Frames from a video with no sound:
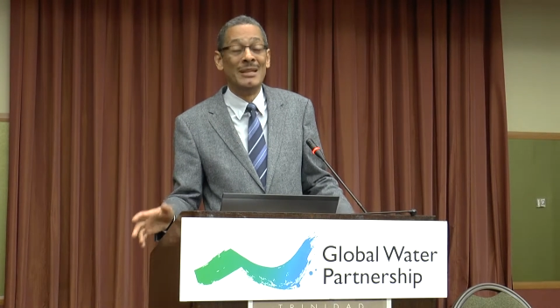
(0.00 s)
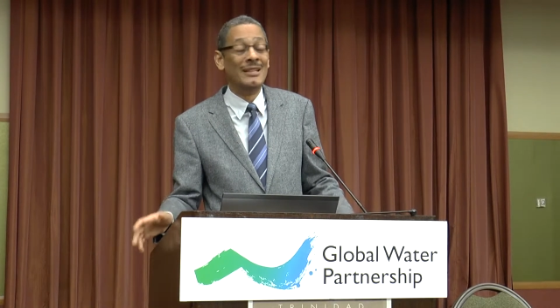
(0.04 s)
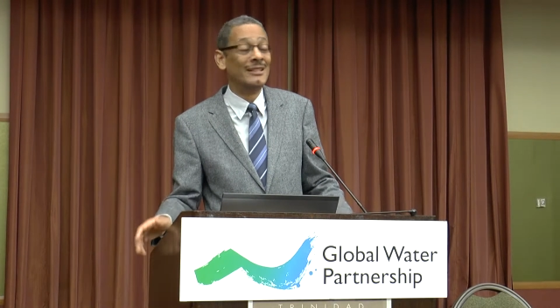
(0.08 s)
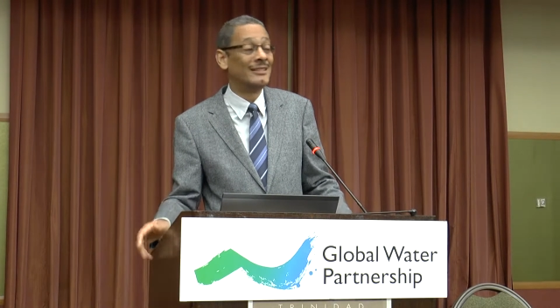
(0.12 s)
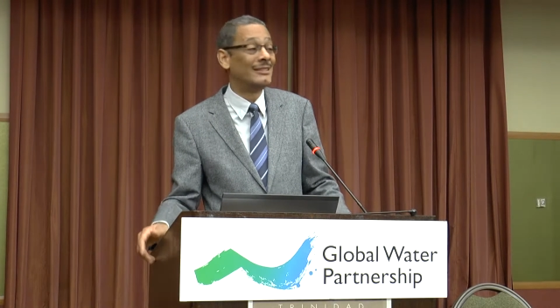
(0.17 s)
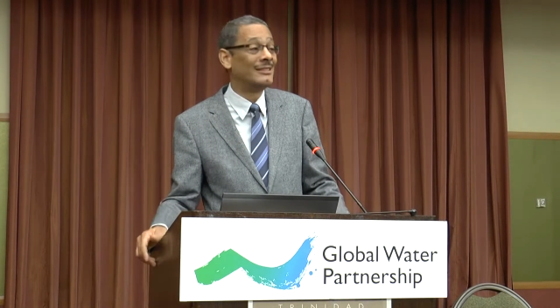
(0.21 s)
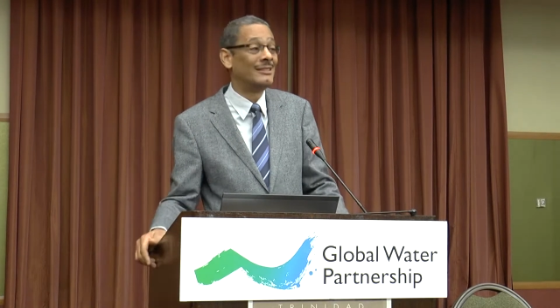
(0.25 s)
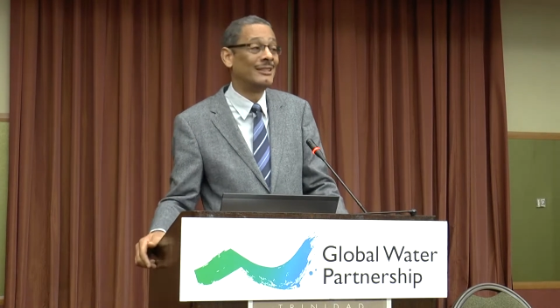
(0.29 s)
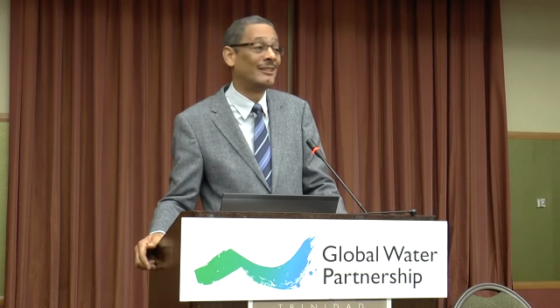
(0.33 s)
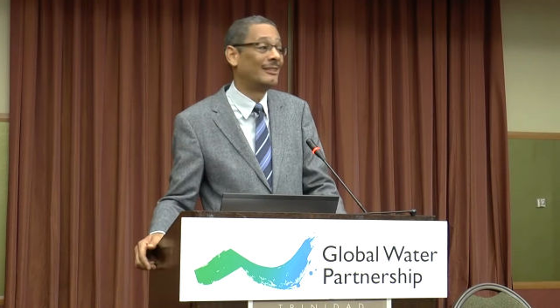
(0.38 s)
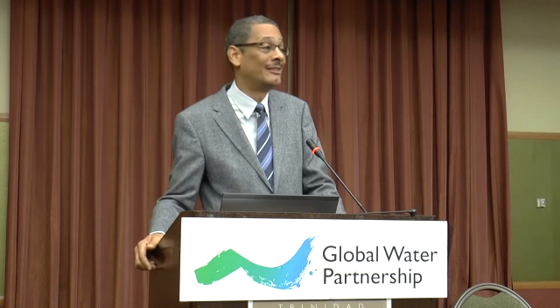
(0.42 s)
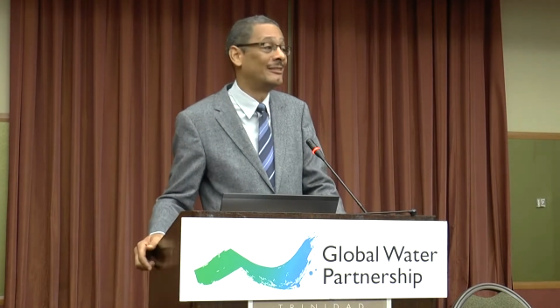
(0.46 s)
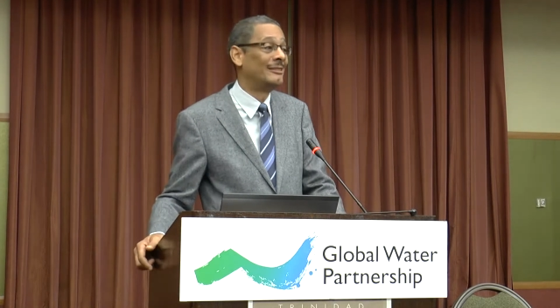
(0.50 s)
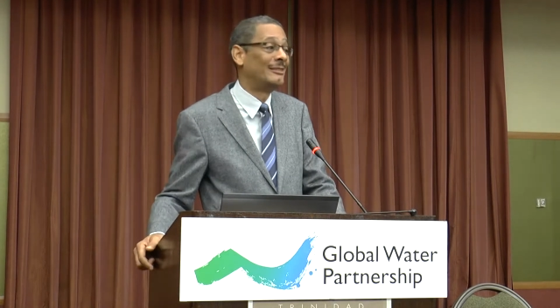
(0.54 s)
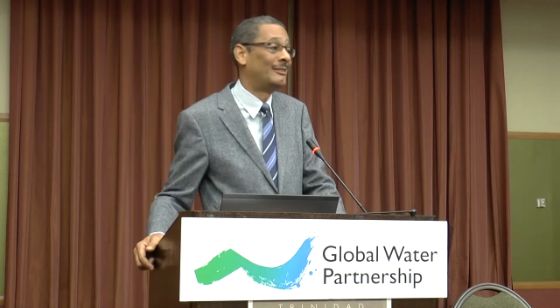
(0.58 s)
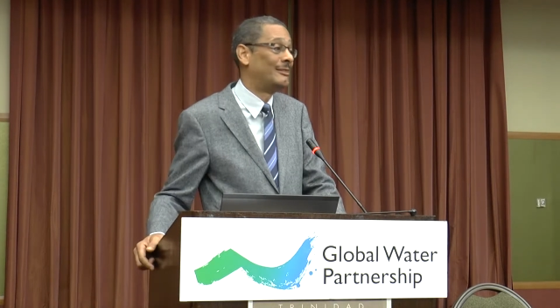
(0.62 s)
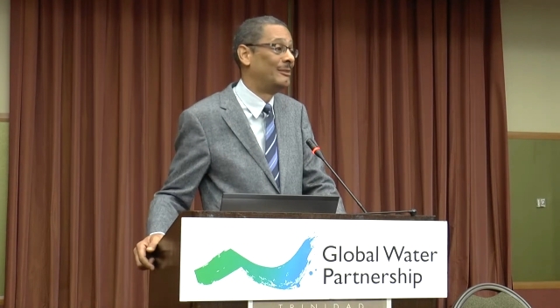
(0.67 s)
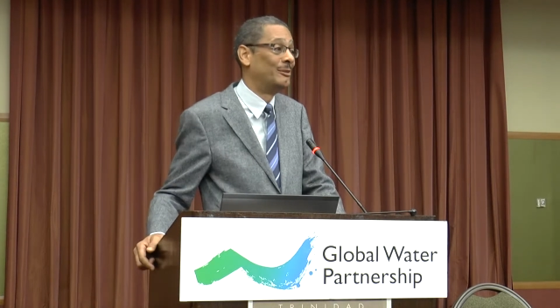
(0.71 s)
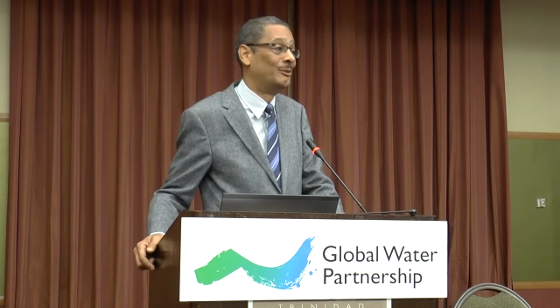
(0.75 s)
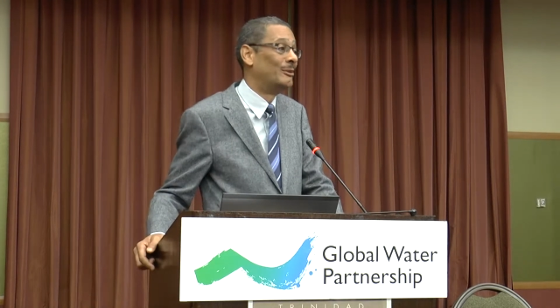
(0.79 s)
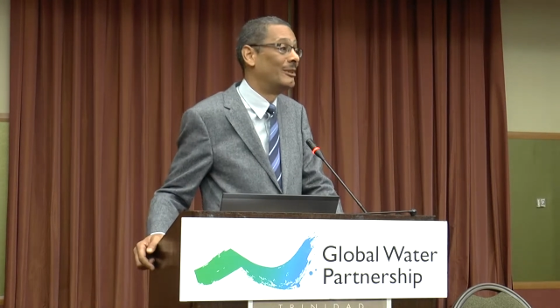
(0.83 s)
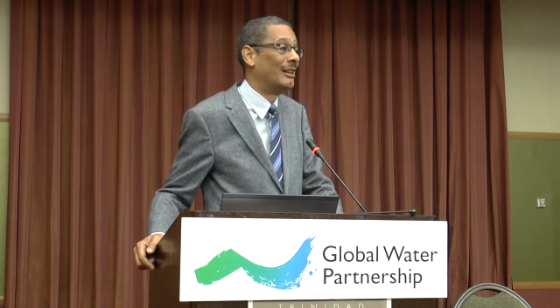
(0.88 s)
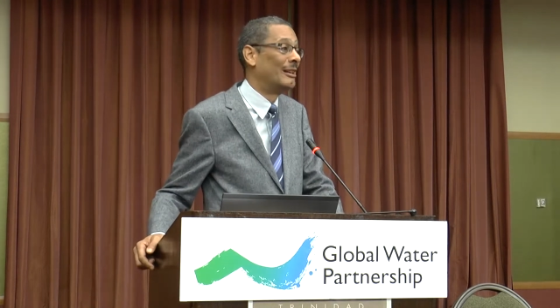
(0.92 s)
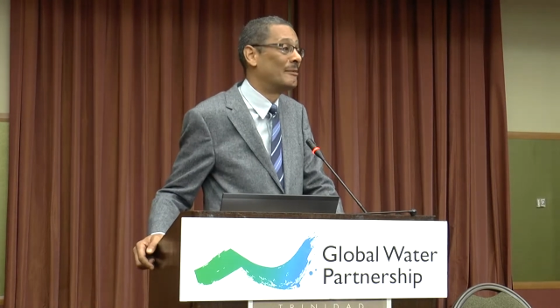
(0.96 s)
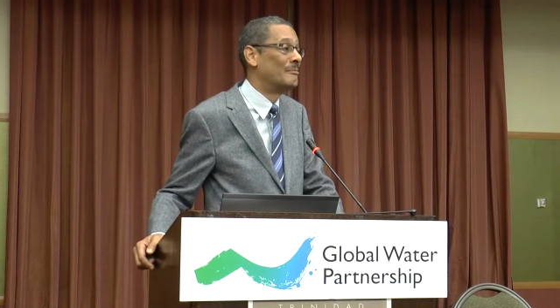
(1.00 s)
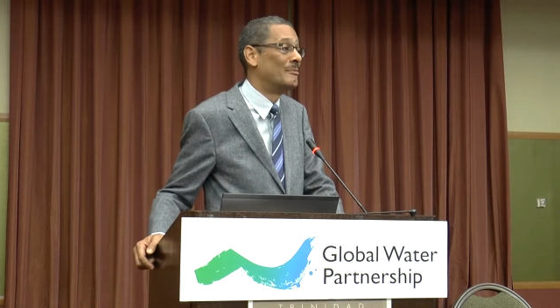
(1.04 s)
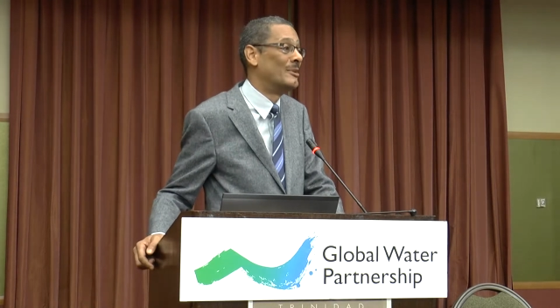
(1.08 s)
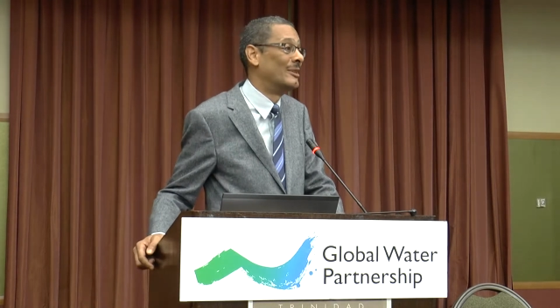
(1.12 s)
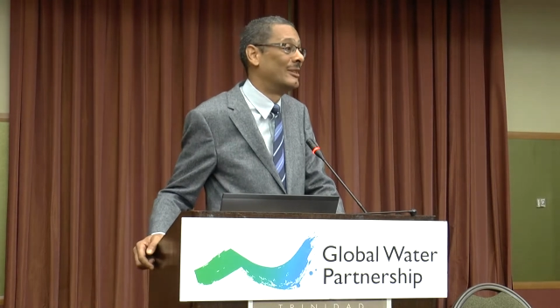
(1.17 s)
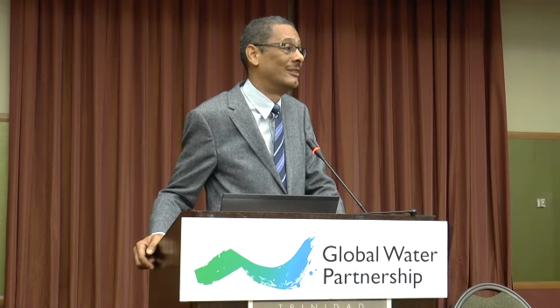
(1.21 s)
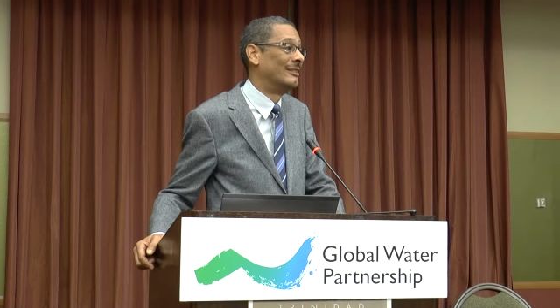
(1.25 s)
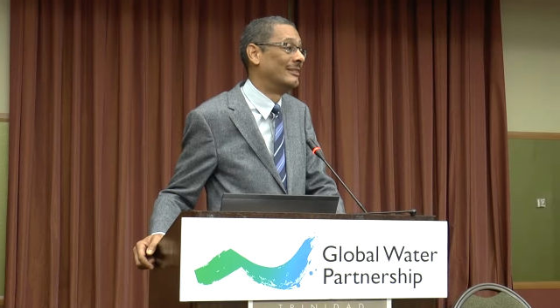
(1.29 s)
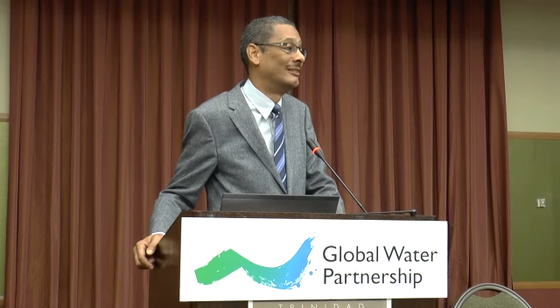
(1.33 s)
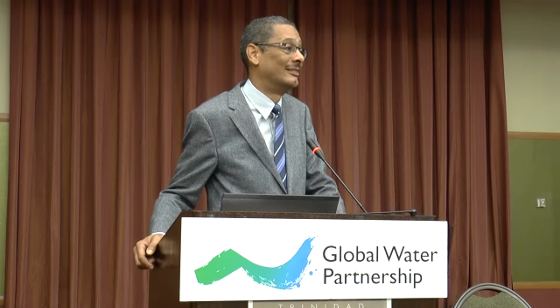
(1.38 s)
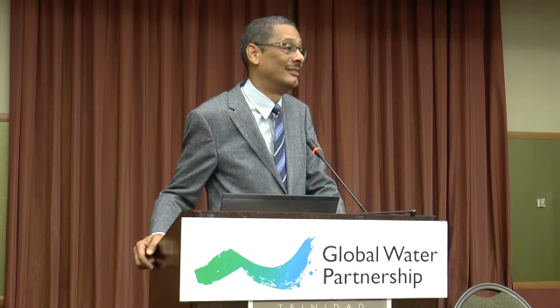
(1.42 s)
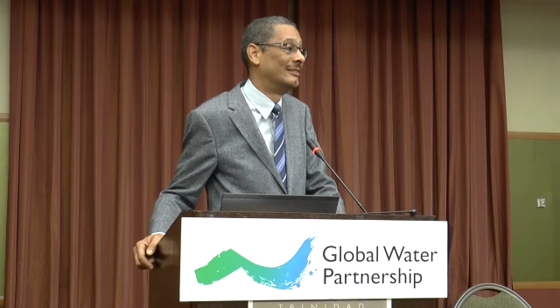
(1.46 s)
ministers don't like
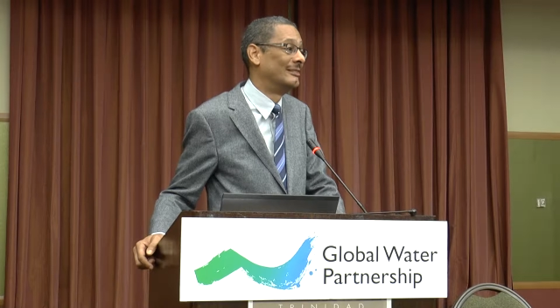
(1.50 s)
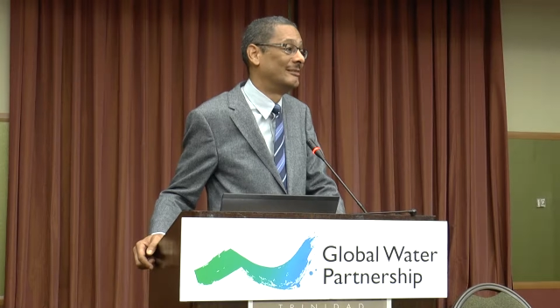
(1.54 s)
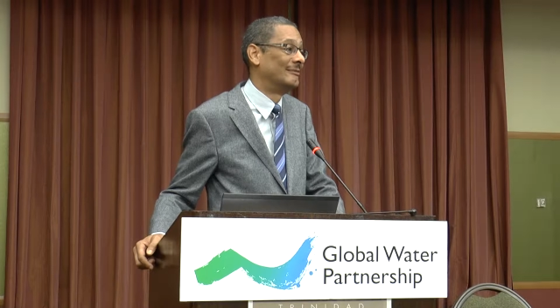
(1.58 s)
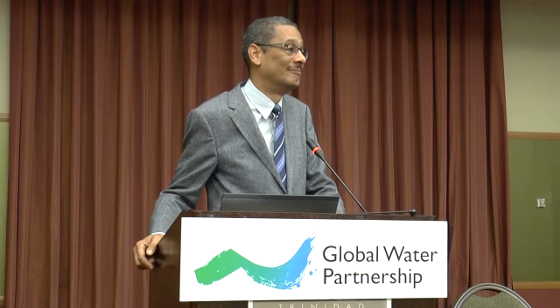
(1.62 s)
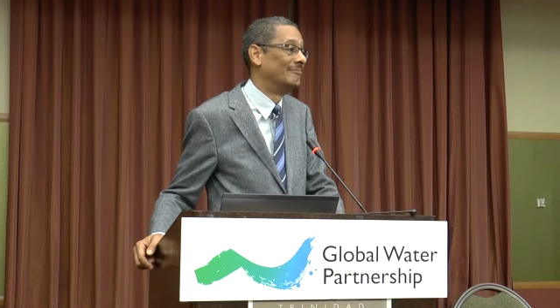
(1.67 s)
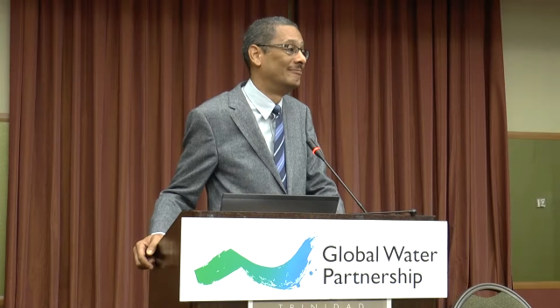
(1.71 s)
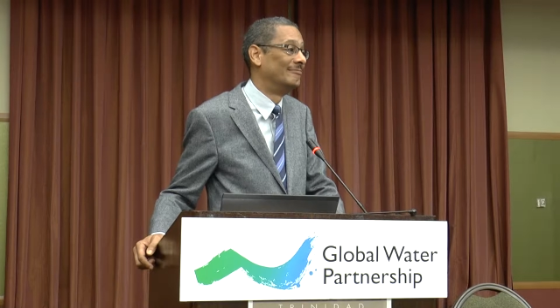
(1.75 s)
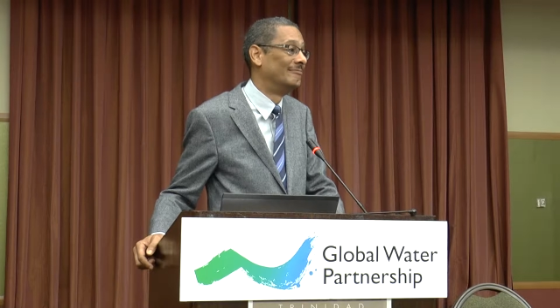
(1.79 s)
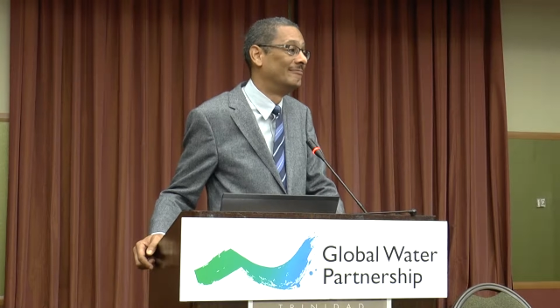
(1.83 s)
models.